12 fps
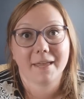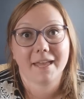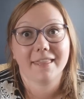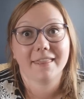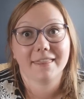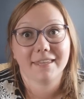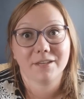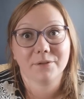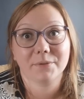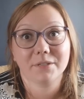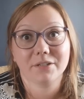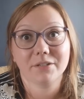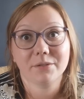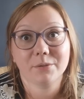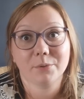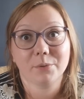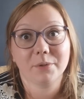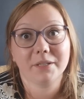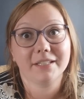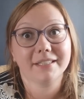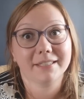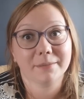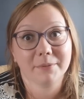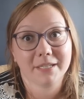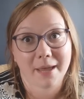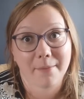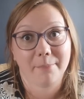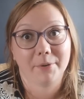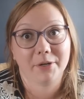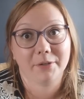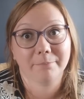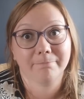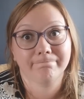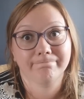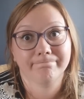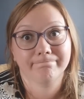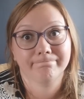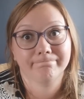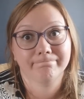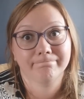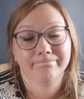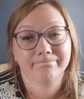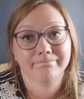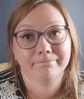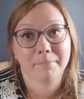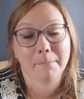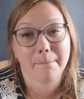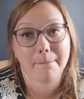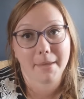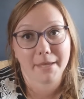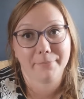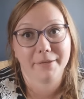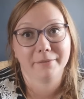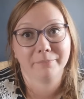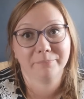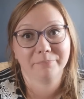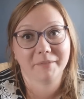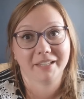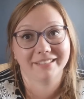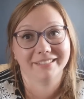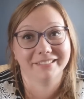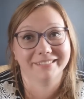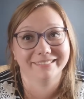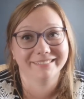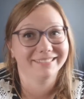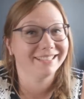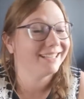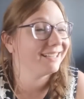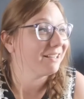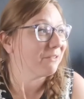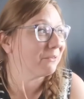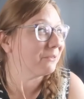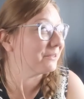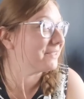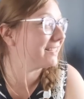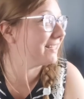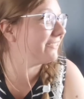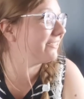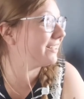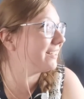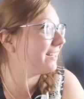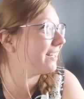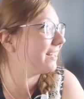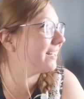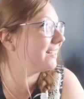And Theo starts school in September. Maybe. we'll see what the